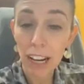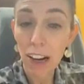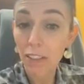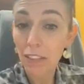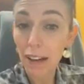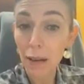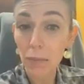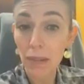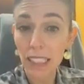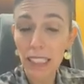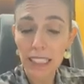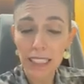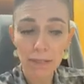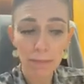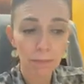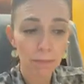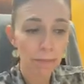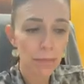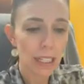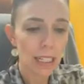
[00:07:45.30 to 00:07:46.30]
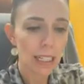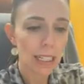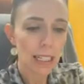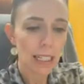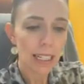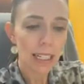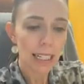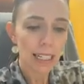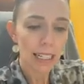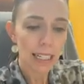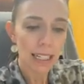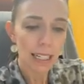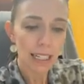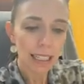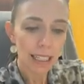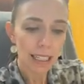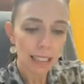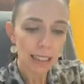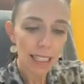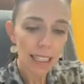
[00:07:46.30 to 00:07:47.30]
families.
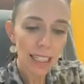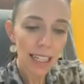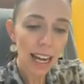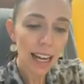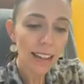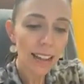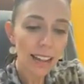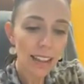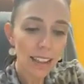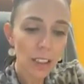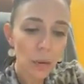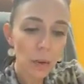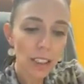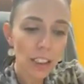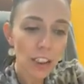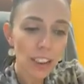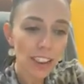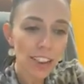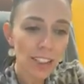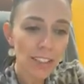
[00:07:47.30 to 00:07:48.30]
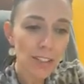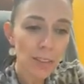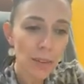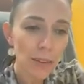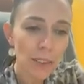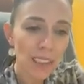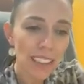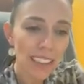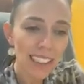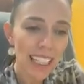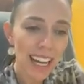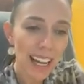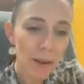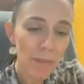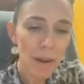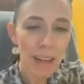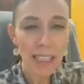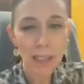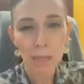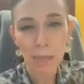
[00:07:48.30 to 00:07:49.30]
The other question, of course,
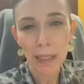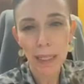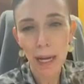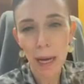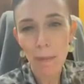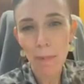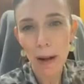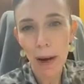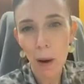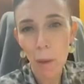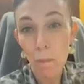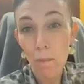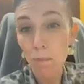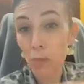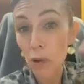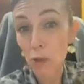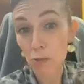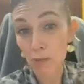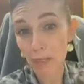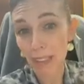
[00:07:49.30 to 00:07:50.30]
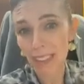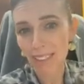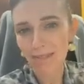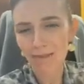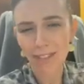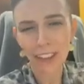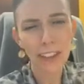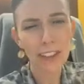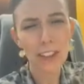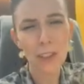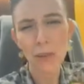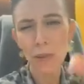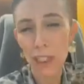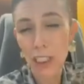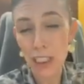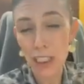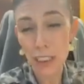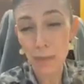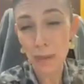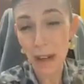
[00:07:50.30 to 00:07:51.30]
has been about movement. Lots of
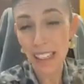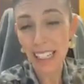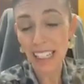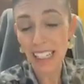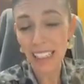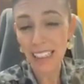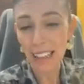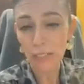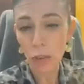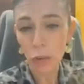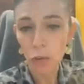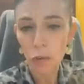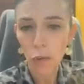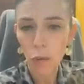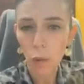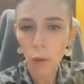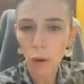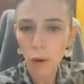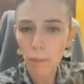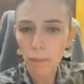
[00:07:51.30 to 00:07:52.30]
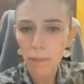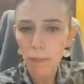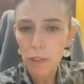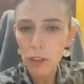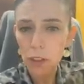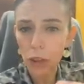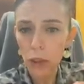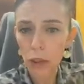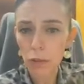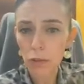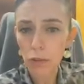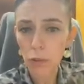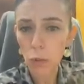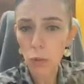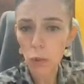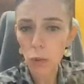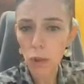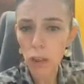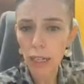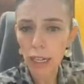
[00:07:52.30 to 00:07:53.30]
questions about that at level 4. So
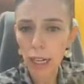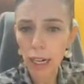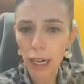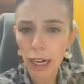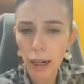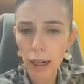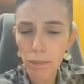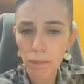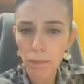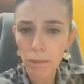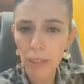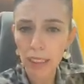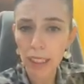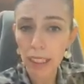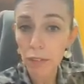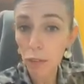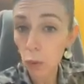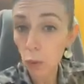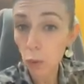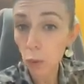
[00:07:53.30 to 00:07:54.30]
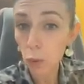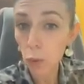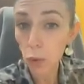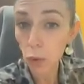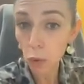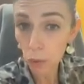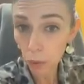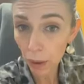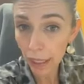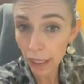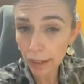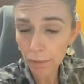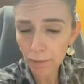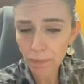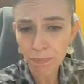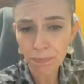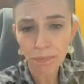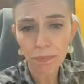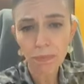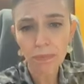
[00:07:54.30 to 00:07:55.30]
for level 3,
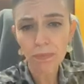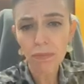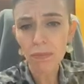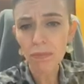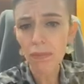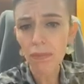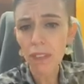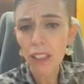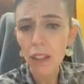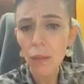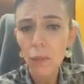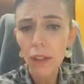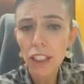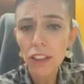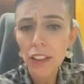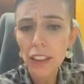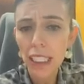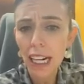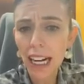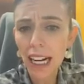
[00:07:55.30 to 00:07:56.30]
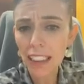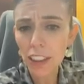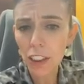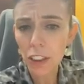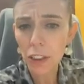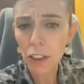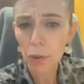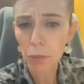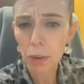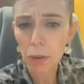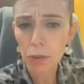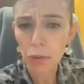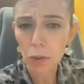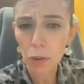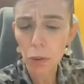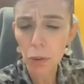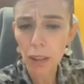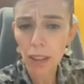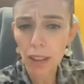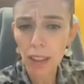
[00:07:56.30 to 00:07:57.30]
we used to ask you
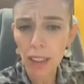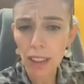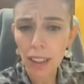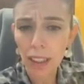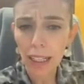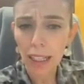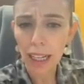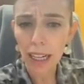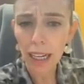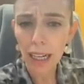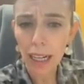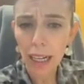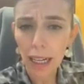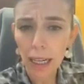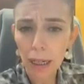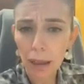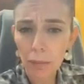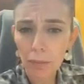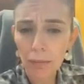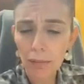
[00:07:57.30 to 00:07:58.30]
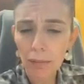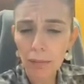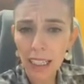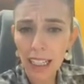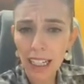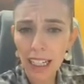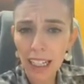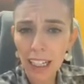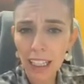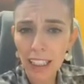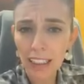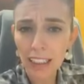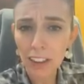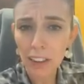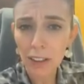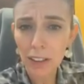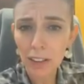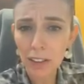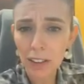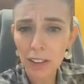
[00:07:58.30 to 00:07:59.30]
before to